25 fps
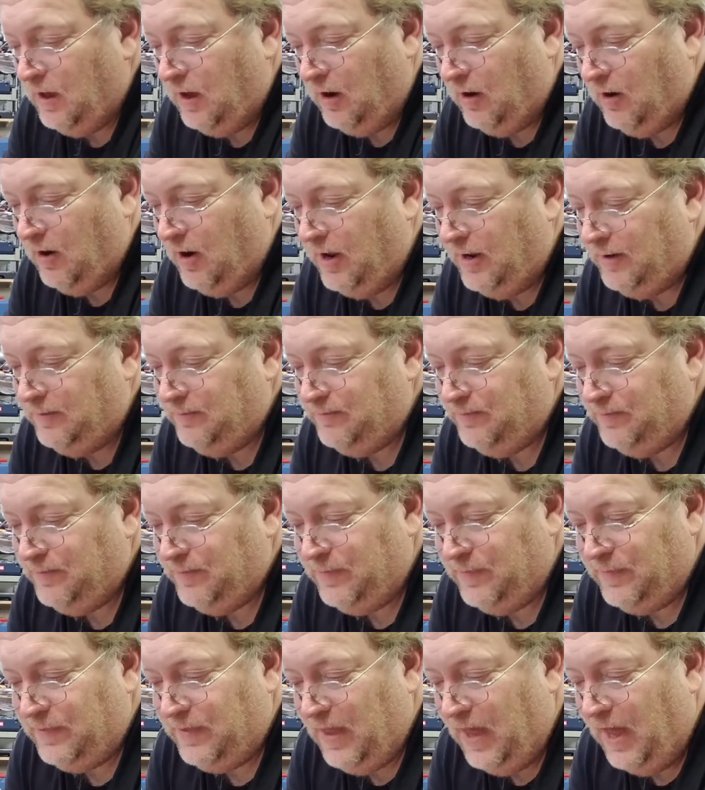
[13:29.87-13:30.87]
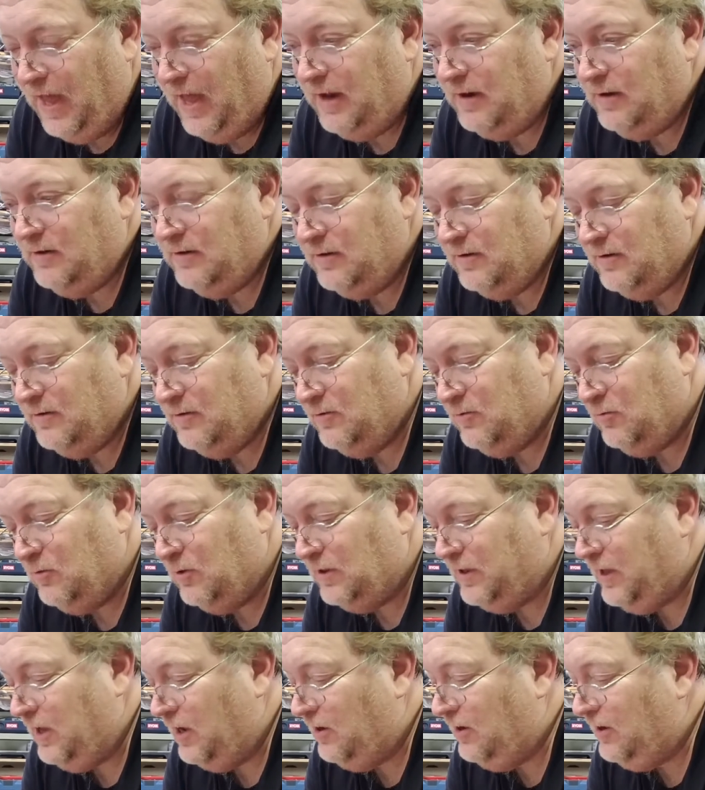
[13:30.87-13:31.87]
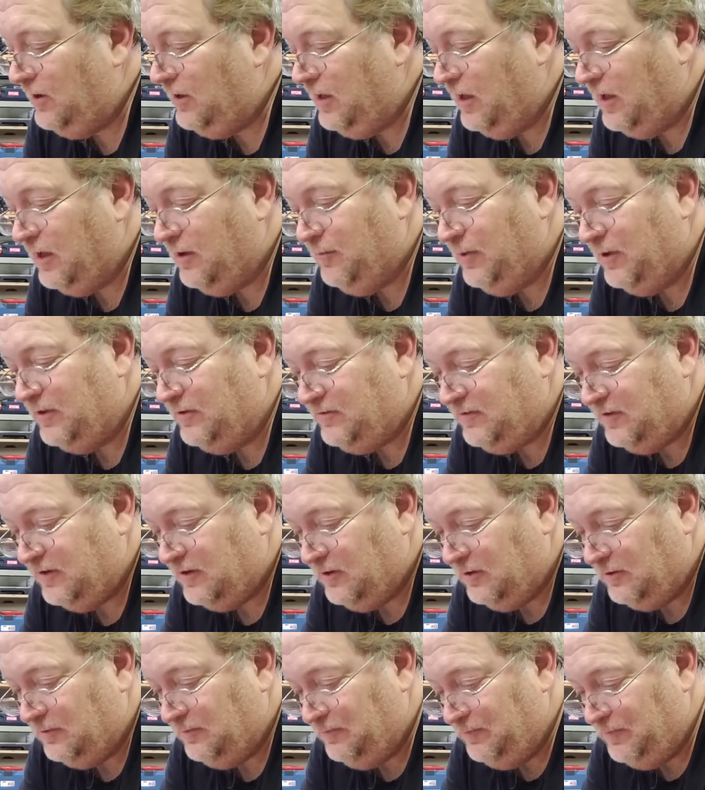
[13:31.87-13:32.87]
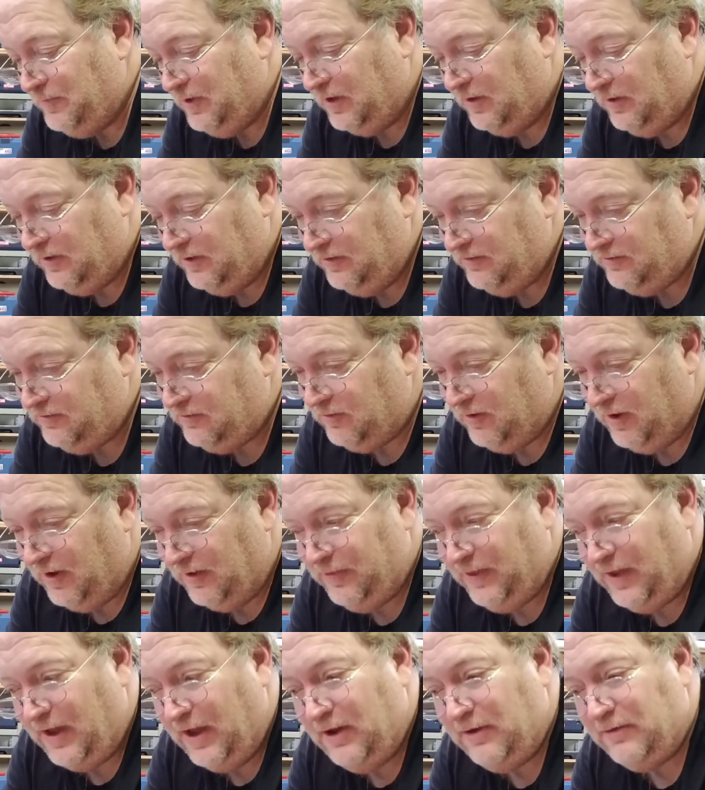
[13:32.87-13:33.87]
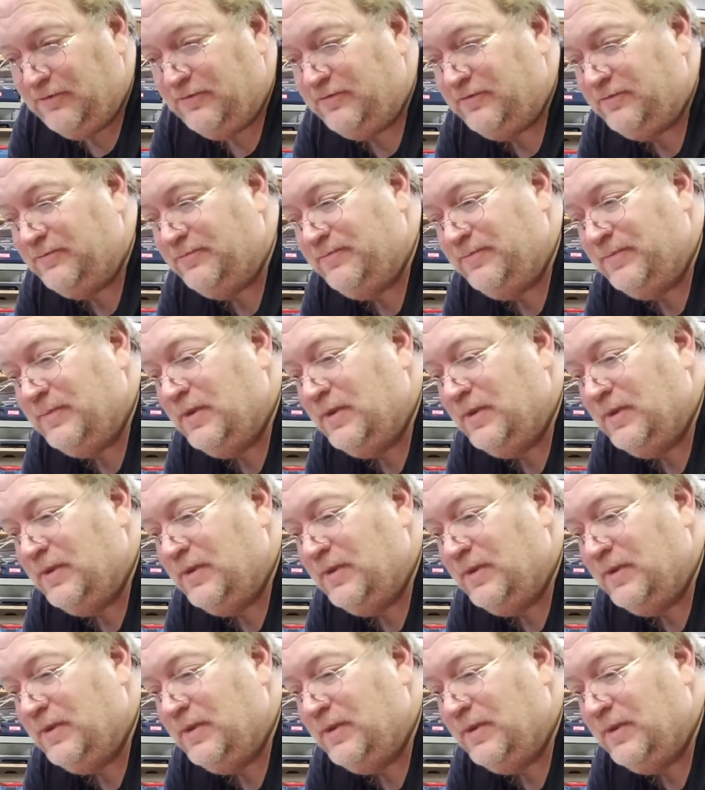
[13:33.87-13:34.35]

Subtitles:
All right, that will carry gigabit signal, at least throughout the house.